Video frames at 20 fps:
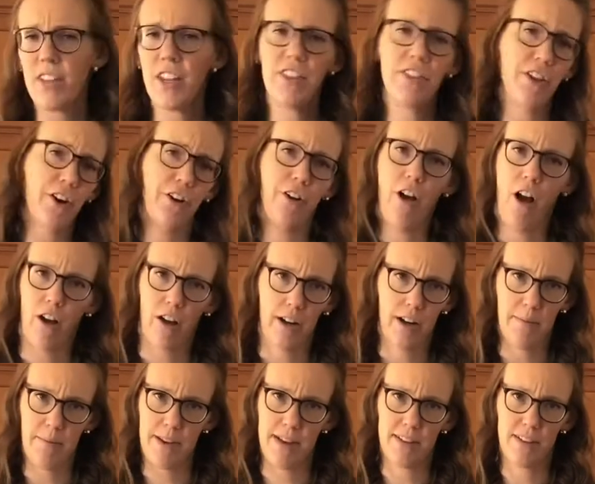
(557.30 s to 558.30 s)
they're not going to
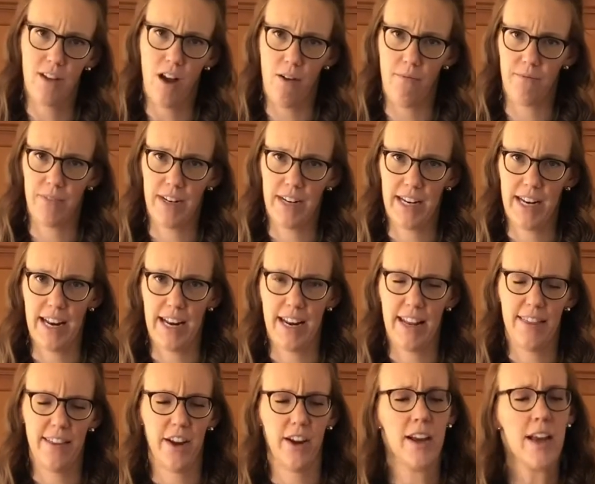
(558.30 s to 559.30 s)
be as confident in,
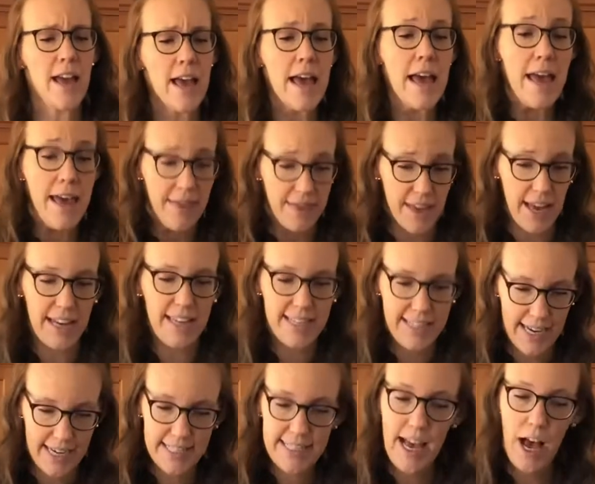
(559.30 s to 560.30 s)
and that
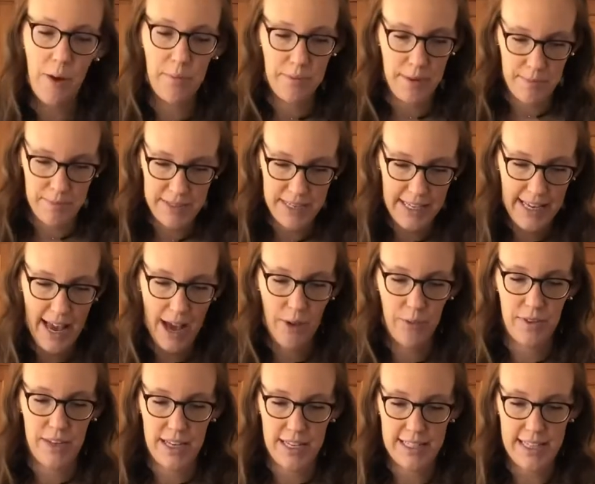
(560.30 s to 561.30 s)
does help them to count
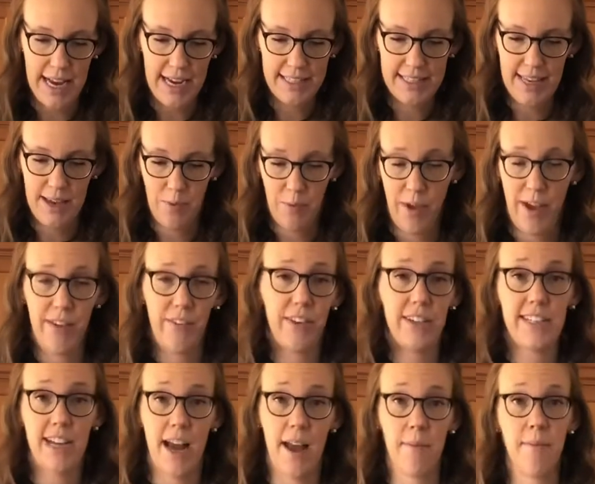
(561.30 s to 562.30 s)
the exact same way every
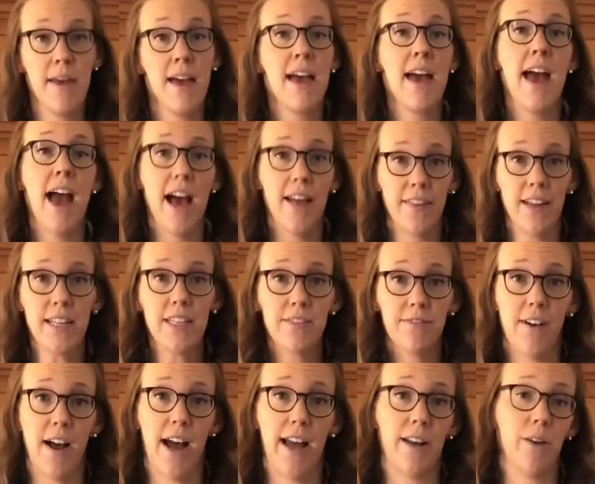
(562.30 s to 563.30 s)
time, and that's
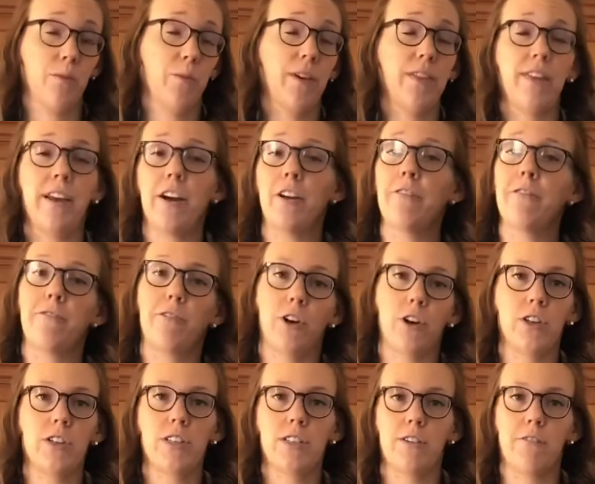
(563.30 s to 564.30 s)
fine. When they're
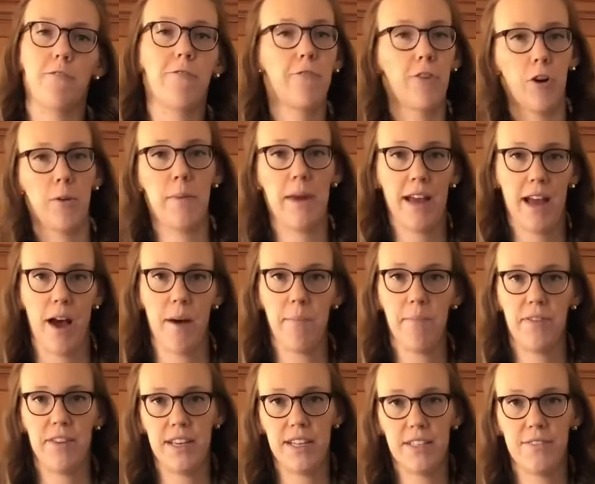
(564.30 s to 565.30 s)
first firming
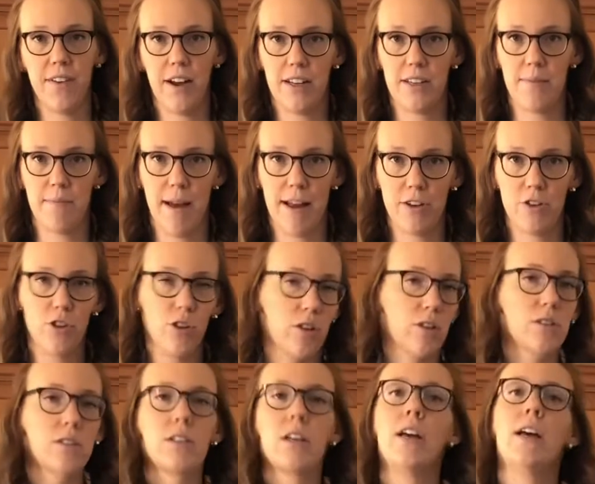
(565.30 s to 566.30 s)
up these
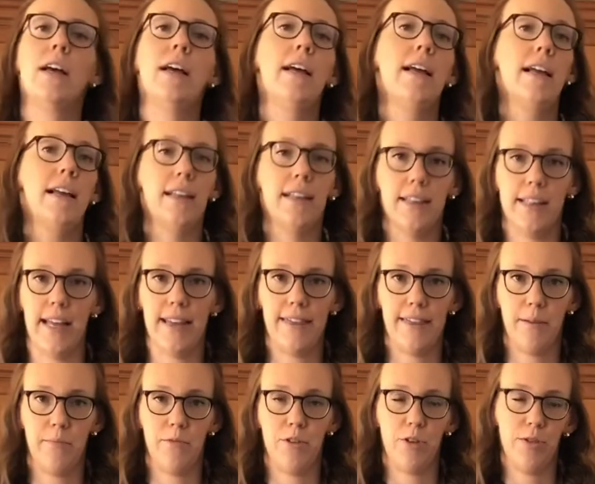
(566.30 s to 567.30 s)
fundamentals, let
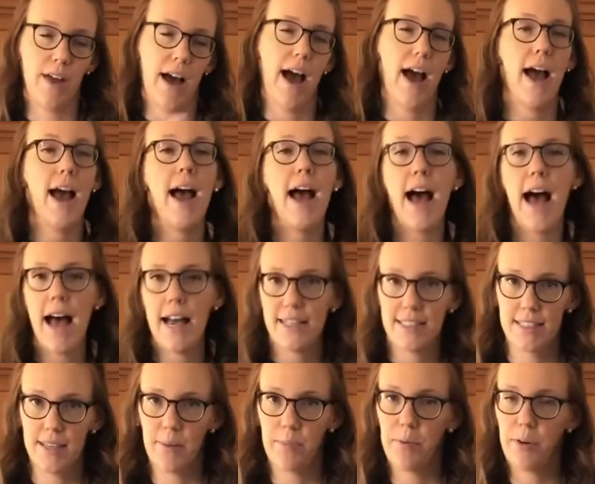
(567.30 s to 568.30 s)
them do that.
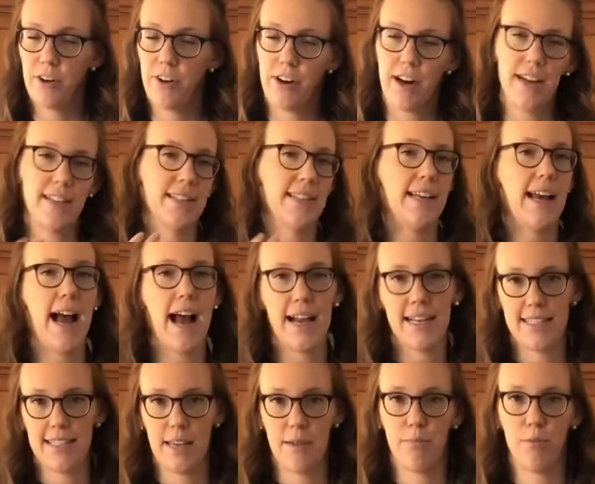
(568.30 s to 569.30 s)
As they progress and
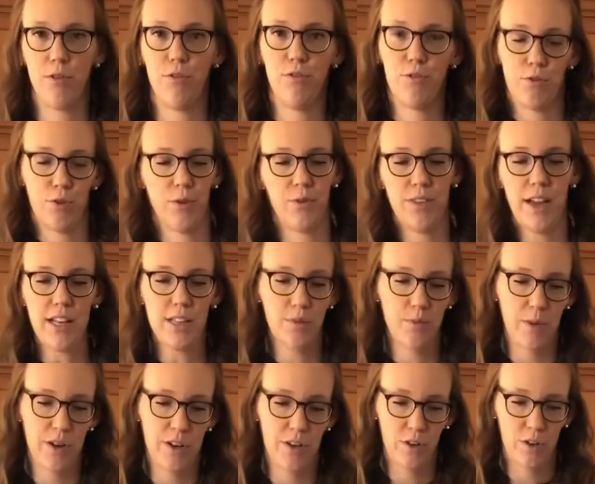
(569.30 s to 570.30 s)
as they move through, that's
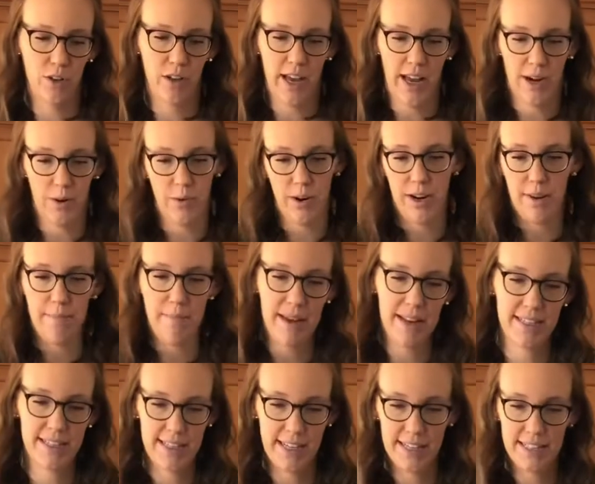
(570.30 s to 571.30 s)
when you'll kind of want to
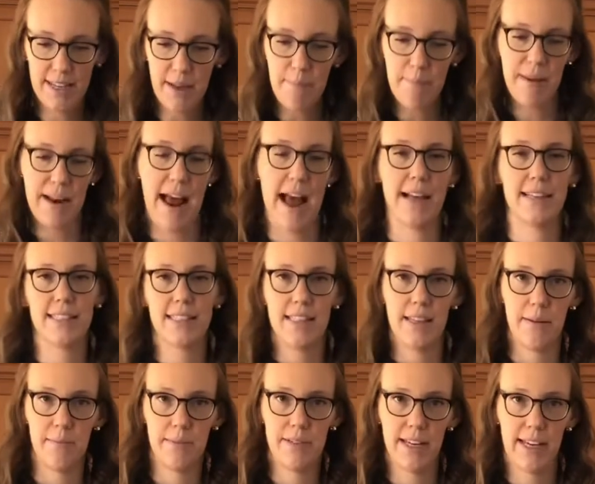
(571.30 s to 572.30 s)
mix things up and ask
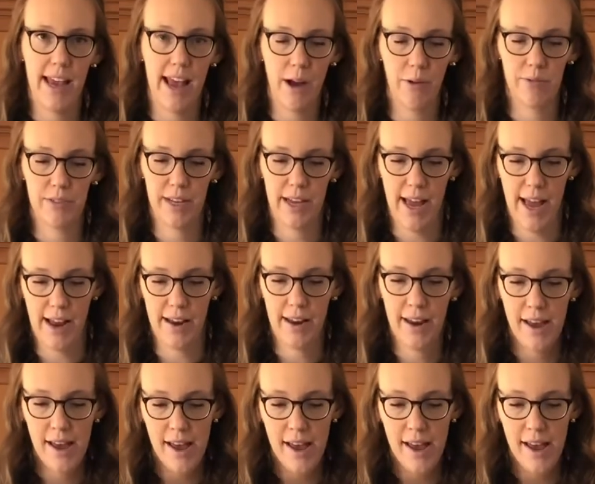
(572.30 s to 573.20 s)
them to count again.